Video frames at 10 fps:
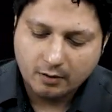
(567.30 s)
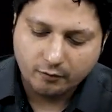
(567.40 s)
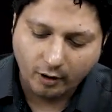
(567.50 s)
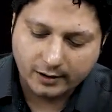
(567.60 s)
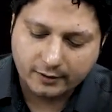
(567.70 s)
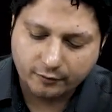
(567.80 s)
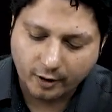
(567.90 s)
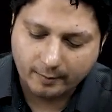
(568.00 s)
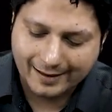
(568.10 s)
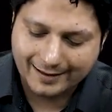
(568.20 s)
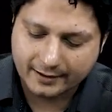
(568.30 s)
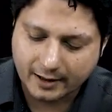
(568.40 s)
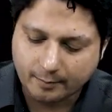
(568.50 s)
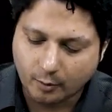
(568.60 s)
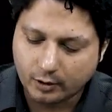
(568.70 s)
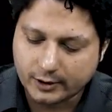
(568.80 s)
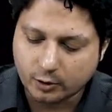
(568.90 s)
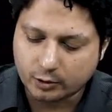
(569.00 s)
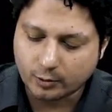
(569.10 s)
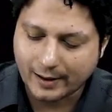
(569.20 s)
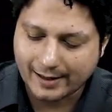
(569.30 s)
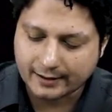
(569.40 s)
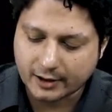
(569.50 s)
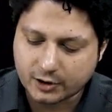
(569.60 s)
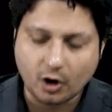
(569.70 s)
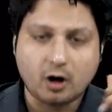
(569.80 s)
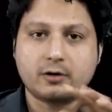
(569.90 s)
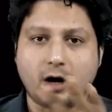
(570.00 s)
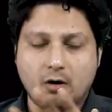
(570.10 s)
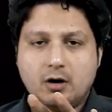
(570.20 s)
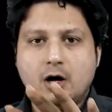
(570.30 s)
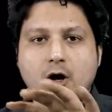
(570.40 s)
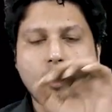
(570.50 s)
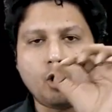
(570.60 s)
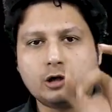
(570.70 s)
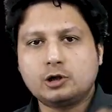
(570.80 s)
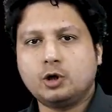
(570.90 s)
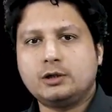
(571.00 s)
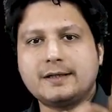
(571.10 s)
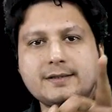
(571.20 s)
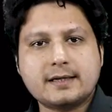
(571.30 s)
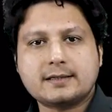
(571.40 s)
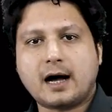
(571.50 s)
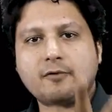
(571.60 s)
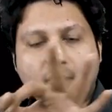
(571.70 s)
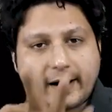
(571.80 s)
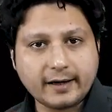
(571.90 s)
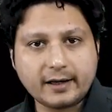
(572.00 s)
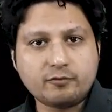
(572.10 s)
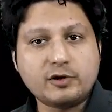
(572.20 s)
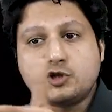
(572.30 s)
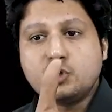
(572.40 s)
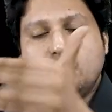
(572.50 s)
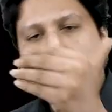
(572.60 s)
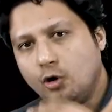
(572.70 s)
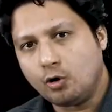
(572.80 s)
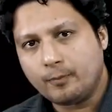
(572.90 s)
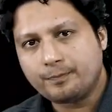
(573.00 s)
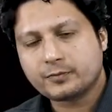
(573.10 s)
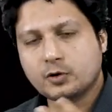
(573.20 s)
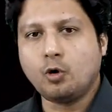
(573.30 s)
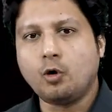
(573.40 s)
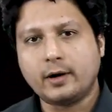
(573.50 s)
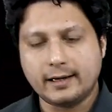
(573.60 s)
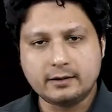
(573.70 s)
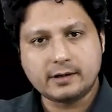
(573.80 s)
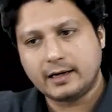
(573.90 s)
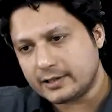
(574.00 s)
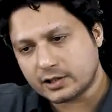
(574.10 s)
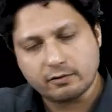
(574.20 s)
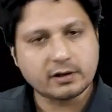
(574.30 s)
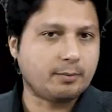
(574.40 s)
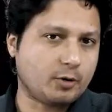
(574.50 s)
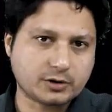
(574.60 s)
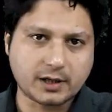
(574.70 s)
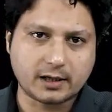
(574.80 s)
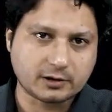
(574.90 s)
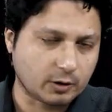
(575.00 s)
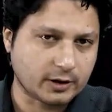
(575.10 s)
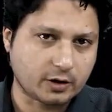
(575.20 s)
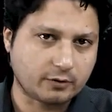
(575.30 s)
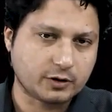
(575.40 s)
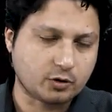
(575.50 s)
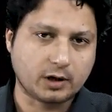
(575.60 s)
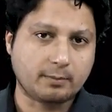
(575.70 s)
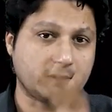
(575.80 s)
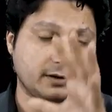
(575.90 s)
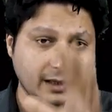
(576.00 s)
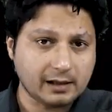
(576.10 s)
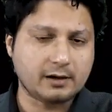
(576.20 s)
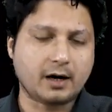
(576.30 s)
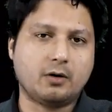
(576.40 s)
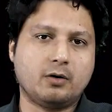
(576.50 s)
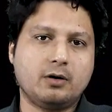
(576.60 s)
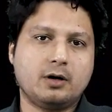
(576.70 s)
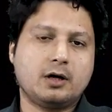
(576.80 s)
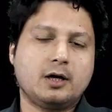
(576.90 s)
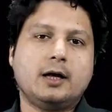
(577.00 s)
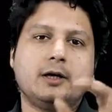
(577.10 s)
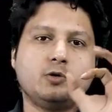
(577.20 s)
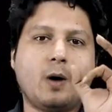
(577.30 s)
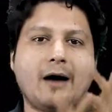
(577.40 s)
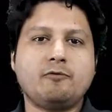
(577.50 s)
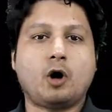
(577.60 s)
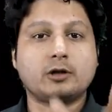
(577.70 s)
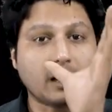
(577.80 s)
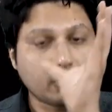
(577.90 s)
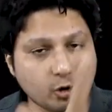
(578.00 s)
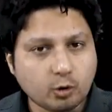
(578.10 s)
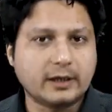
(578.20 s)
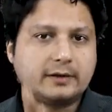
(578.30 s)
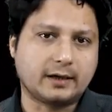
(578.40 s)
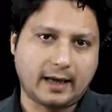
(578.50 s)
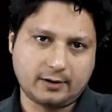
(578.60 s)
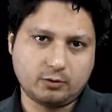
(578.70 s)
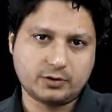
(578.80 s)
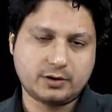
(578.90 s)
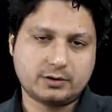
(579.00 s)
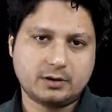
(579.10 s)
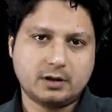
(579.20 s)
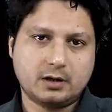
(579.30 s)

Falling from electric pole due to electric shock. Now, although this is a finding which you know go in relation with the posterior dislocation of the shoulder, but till now, you have not concluded the diagnosis.